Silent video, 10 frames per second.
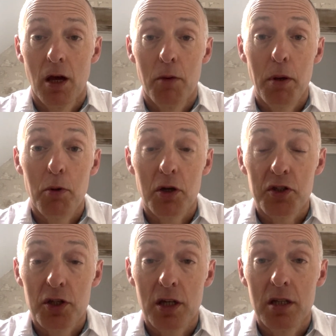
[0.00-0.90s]
People are
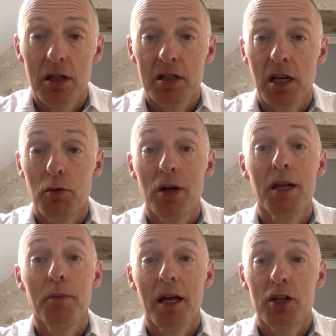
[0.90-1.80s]
concerned that it will
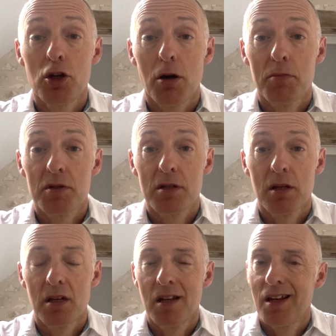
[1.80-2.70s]
eliminate jobs.
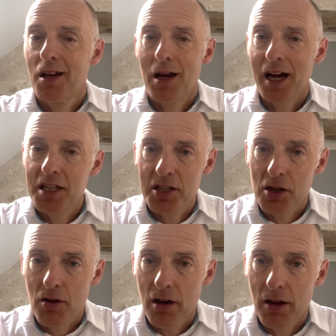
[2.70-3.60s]
I
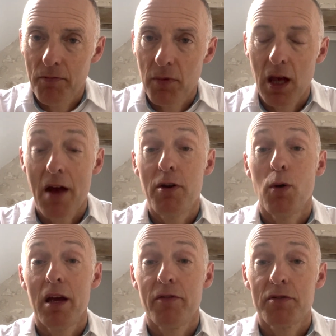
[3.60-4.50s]
disagree. Every
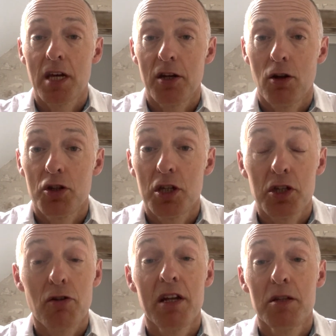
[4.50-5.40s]
wave of technology has
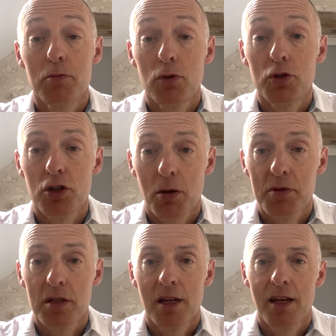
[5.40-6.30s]
created more
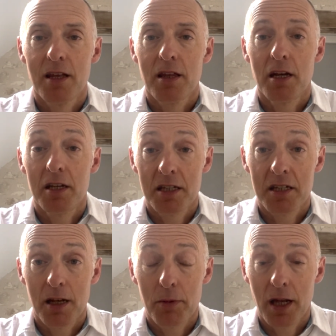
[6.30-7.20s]
jobs than it has
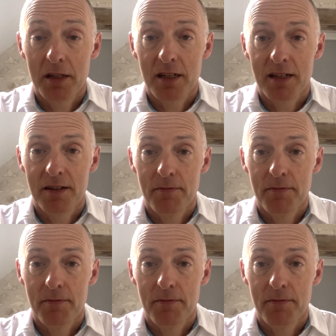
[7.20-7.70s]
eliminated.